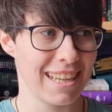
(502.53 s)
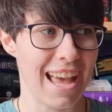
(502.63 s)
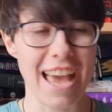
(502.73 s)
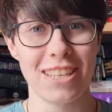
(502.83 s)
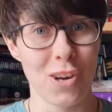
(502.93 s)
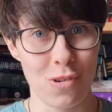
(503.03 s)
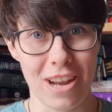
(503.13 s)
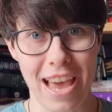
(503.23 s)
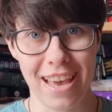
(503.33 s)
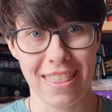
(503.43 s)
I don't
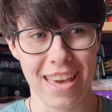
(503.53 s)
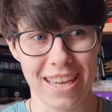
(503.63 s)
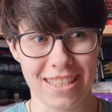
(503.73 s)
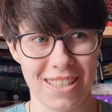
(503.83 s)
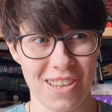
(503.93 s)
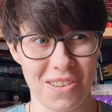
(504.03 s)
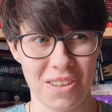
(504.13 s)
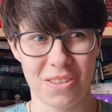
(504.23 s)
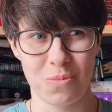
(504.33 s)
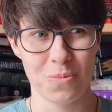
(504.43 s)
like that. So
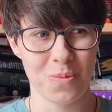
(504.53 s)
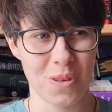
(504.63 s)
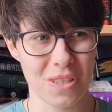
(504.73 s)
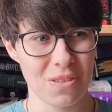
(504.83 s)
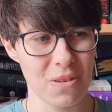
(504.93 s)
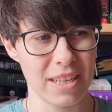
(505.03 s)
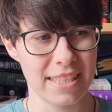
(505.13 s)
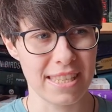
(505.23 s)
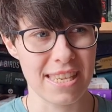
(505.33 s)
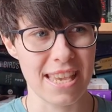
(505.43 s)
it wasn't really
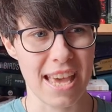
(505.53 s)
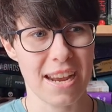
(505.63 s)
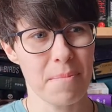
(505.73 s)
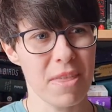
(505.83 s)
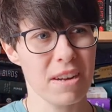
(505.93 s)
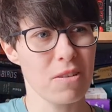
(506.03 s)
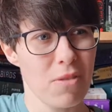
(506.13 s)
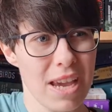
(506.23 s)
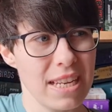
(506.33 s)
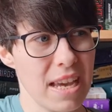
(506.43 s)
set up that
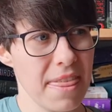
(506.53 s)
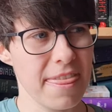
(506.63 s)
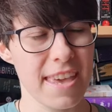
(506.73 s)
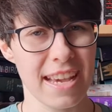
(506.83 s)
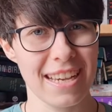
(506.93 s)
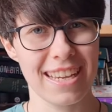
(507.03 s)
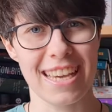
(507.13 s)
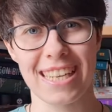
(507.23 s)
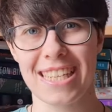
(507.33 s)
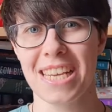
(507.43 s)
great, I think.
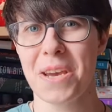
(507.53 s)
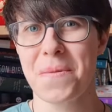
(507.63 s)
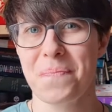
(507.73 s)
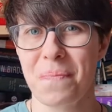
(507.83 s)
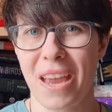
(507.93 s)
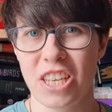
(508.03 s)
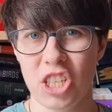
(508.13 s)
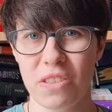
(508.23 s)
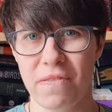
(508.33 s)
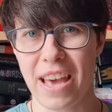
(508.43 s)
And I
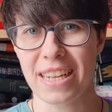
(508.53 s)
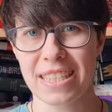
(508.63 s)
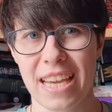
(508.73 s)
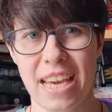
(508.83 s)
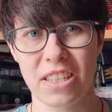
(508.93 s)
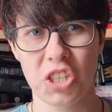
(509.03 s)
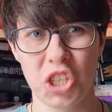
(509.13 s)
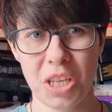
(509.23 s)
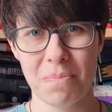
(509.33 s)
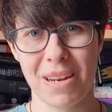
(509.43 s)
just felt kind of
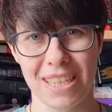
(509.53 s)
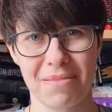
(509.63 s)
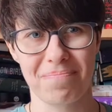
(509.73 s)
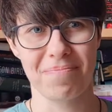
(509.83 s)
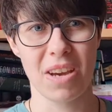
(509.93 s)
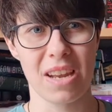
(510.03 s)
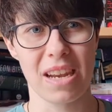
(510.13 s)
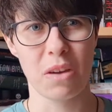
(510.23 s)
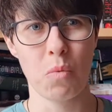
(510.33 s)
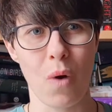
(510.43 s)
cheap, like a
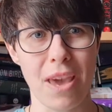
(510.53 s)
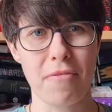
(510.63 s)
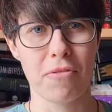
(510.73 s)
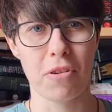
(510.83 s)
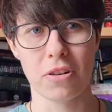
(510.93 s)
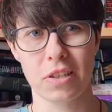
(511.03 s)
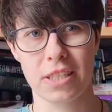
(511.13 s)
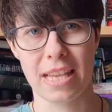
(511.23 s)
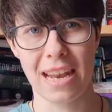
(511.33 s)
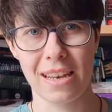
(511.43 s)
way for
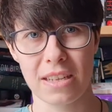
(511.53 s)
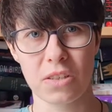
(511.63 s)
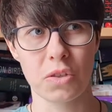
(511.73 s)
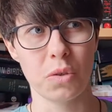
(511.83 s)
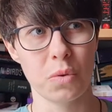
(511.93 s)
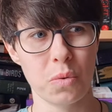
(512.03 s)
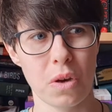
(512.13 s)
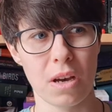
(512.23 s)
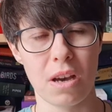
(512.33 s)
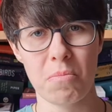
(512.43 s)
Senlin to
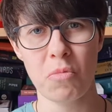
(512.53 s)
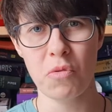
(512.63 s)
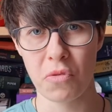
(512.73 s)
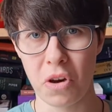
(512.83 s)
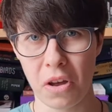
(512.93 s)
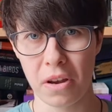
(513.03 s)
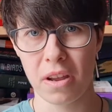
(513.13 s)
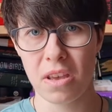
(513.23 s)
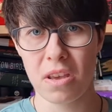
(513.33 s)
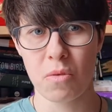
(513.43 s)
move
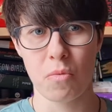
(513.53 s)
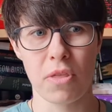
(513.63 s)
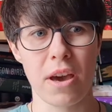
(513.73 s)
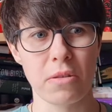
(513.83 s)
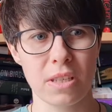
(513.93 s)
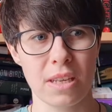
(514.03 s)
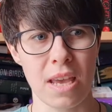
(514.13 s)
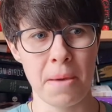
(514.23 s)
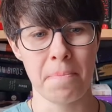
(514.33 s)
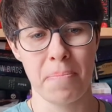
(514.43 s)
on without
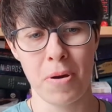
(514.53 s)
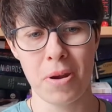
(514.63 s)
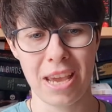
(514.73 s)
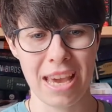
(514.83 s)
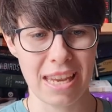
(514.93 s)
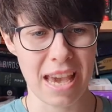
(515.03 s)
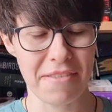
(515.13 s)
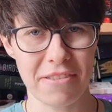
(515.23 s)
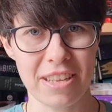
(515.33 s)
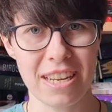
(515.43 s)
him putting any
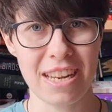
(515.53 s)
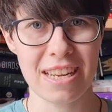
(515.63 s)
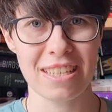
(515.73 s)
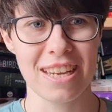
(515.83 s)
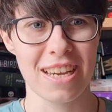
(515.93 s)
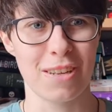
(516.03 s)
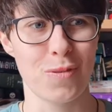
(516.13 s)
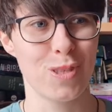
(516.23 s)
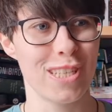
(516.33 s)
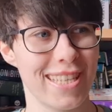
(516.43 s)
effort in it. It
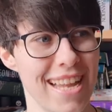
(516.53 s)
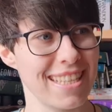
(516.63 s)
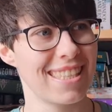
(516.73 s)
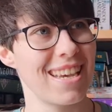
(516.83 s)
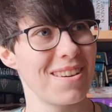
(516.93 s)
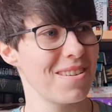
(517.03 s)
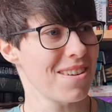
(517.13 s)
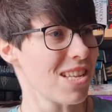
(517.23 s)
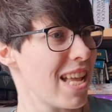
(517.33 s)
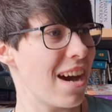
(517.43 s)
was just like, so,
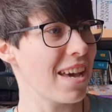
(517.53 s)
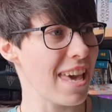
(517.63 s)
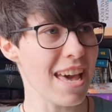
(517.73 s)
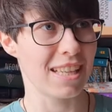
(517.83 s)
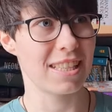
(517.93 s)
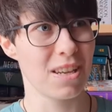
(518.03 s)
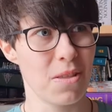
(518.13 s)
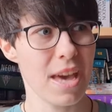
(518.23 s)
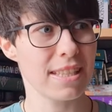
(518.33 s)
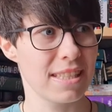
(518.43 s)
oh yeah, so
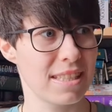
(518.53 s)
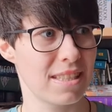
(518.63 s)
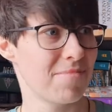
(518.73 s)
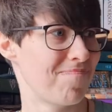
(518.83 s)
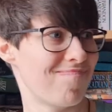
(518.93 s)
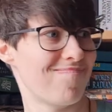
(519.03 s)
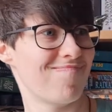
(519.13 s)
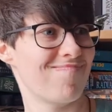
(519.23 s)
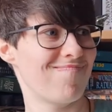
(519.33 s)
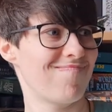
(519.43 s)
that's
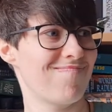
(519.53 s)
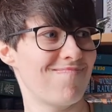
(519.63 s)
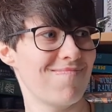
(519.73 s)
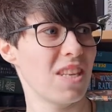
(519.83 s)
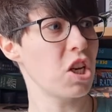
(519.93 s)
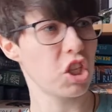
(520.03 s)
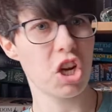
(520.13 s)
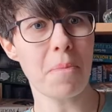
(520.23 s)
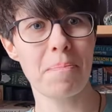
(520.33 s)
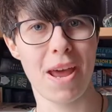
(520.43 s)
your
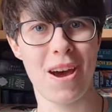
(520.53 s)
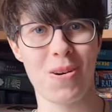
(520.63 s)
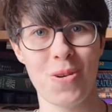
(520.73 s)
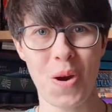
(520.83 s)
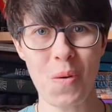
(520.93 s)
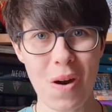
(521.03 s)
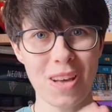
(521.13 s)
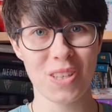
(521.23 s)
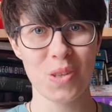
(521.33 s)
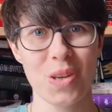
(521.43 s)
job now. Go
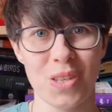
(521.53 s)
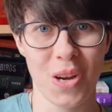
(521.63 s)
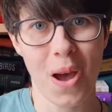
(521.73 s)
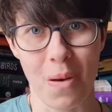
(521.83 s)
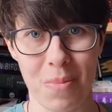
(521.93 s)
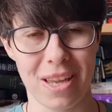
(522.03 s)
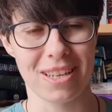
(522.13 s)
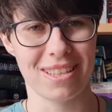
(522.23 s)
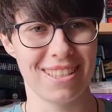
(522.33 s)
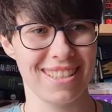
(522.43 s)
on, do your job.
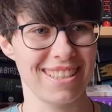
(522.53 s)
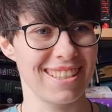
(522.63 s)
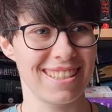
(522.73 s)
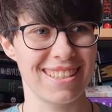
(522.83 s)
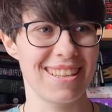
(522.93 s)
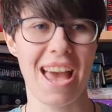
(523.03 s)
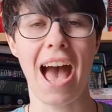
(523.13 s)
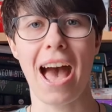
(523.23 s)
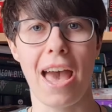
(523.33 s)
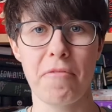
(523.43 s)
And
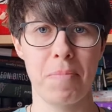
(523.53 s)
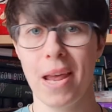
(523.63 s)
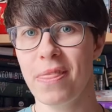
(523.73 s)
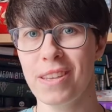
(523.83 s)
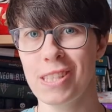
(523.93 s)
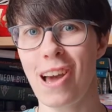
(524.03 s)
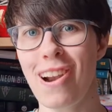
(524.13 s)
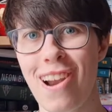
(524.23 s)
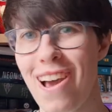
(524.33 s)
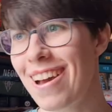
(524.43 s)
I have planned this
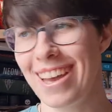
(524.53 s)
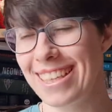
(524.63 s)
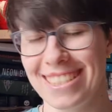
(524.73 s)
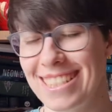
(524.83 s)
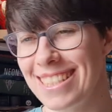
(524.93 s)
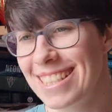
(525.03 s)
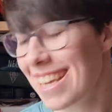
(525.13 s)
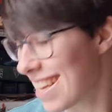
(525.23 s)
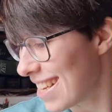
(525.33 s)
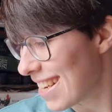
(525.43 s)
all along. It's
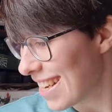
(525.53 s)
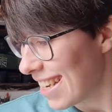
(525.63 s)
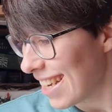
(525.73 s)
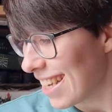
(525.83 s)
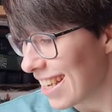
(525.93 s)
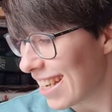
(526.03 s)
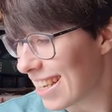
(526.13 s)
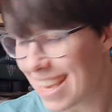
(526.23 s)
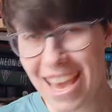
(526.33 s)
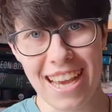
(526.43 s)

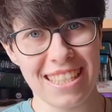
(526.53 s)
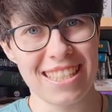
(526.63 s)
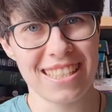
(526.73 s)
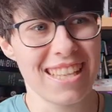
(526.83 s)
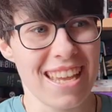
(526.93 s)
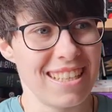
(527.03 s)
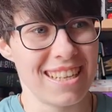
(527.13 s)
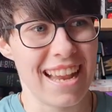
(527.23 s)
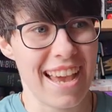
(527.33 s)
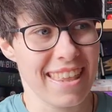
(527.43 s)
just, I
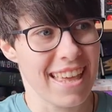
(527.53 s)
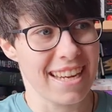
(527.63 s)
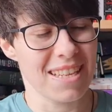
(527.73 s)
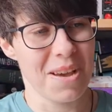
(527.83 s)
didn't like that.